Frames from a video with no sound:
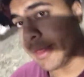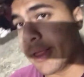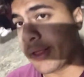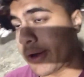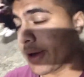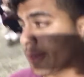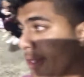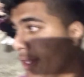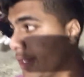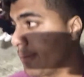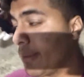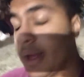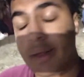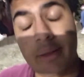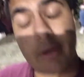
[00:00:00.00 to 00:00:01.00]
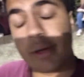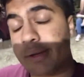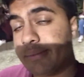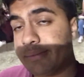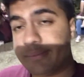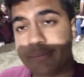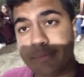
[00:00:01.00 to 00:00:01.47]
they're good, man. They're,
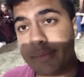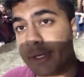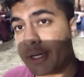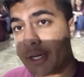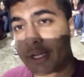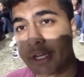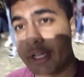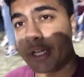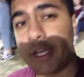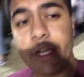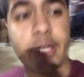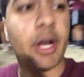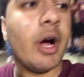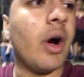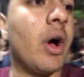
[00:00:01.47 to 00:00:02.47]
they're good, you know.